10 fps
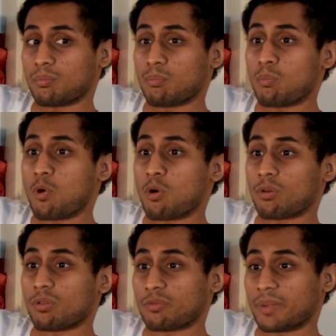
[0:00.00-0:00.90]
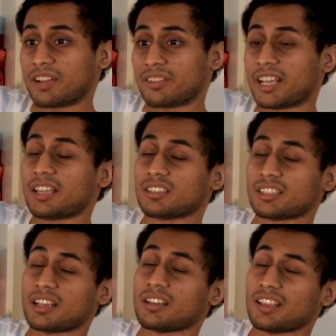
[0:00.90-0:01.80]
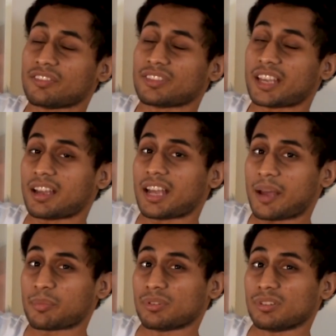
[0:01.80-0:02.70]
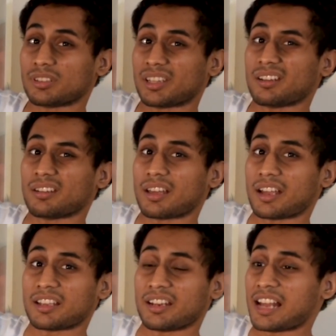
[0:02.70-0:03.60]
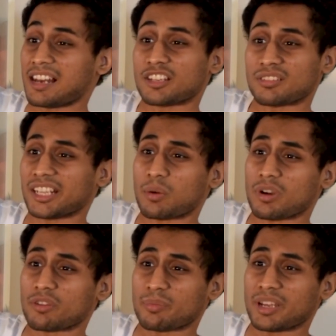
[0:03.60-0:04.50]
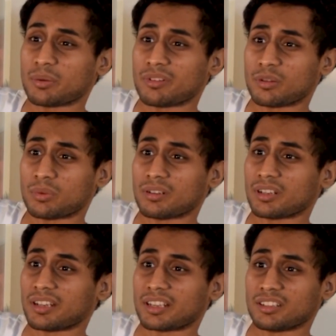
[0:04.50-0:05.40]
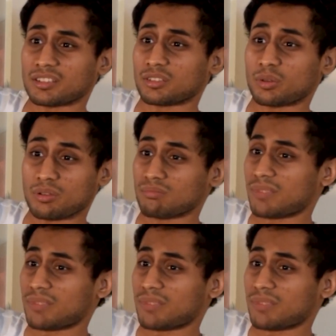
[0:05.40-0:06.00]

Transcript: more of my everyday because then if that happens then I can literally get work from anywhere in the world and I can just do it